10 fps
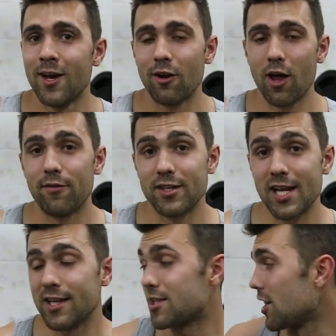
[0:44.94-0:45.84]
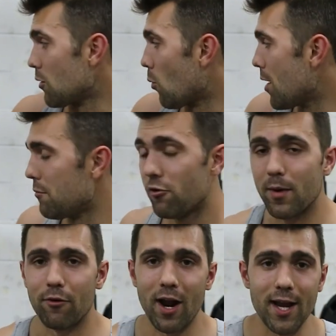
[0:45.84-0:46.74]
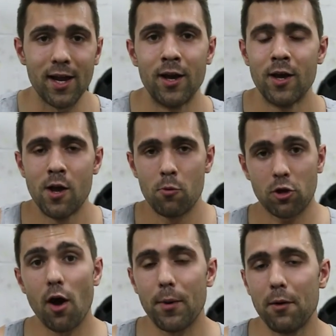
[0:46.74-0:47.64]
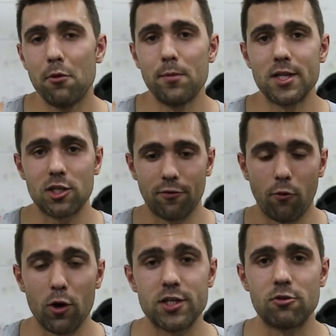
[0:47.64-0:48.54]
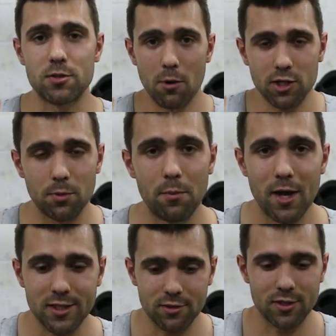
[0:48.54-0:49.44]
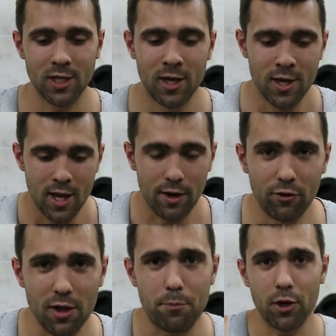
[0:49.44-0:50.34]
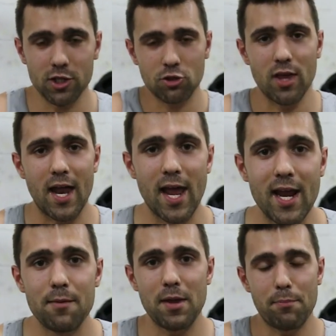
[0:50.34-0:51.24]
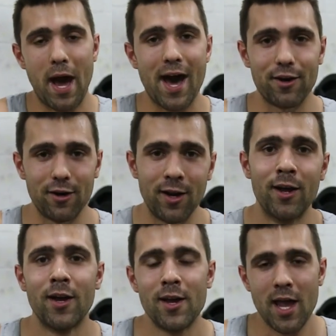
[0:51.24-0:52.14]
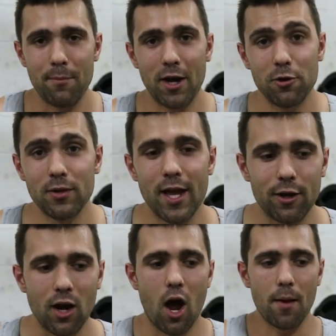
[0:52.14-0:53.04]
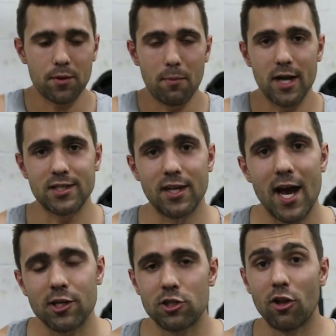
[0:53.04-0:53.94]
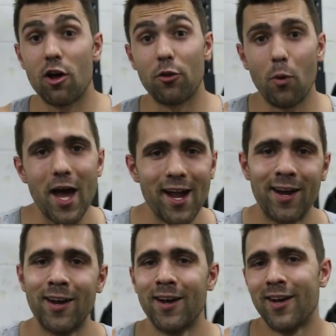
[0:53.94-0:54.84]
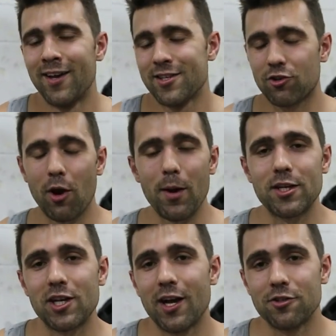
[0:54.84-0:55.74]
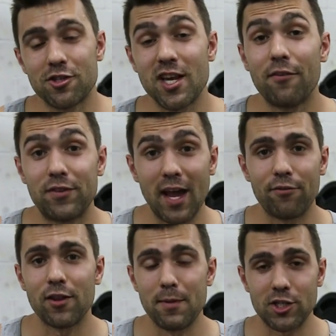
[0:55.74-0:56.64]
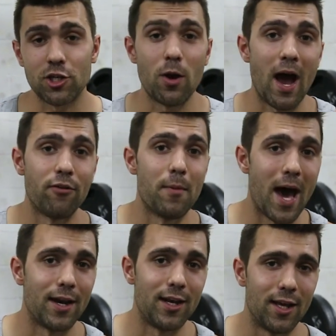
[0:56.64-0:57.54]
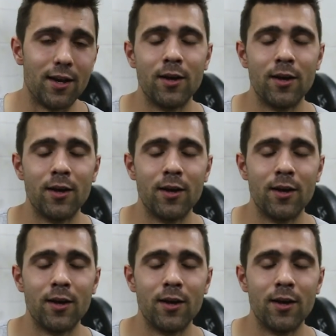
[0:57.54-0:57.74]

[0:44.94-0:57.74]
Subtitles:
a lot of intensity in one movement, right? Compound movements, your force use multiple muscles and really push through that A to B pattern. And by doing that, you're going to optimize it naturally along the way. It's a great way to challenge yourself. Definitely make sure you have them added in.